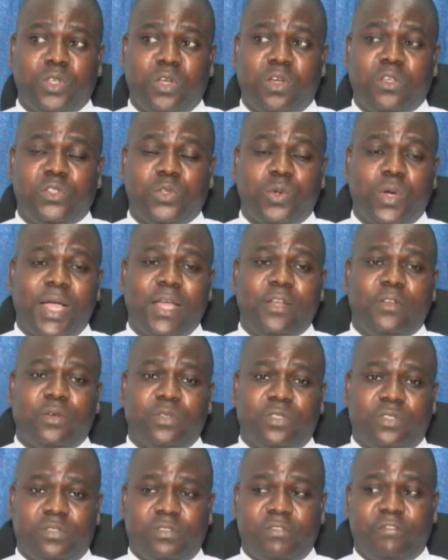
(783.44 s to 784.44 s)
also
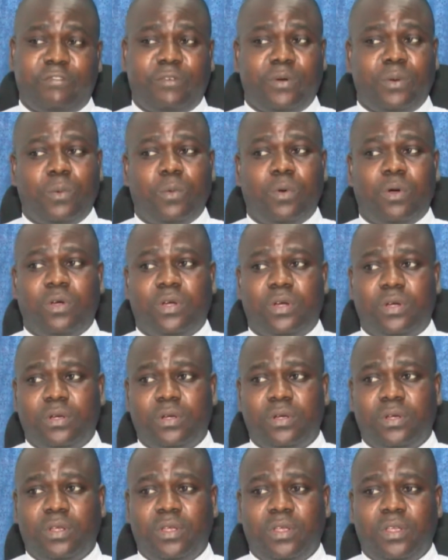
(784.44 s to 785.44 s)
adults from work.
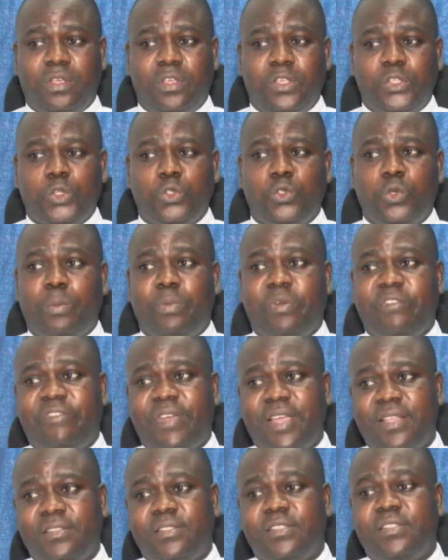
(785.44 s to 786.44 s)
So to
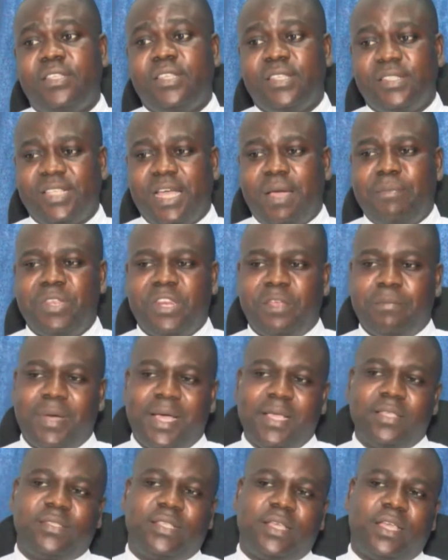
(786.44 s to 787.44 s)
prevent this and
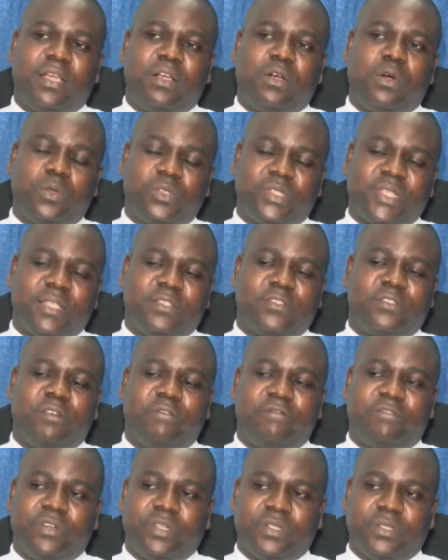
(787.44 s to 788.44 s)
minimize the cost and
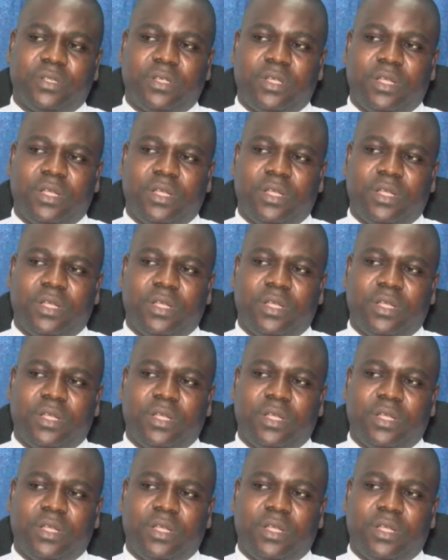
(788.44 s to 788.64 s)
suffering,